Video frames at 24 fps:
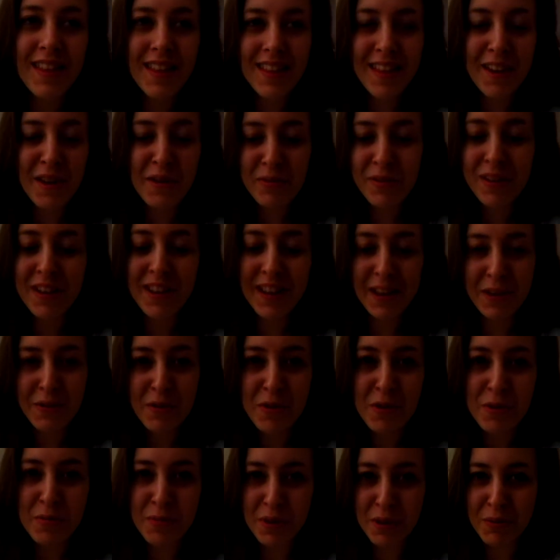Hopefully there
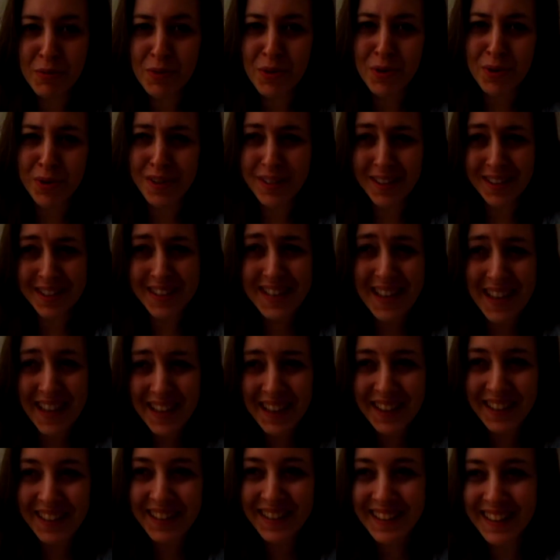will be more
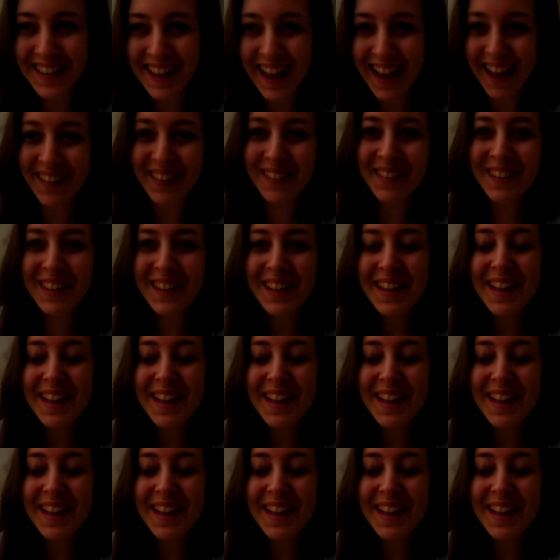Sunday now.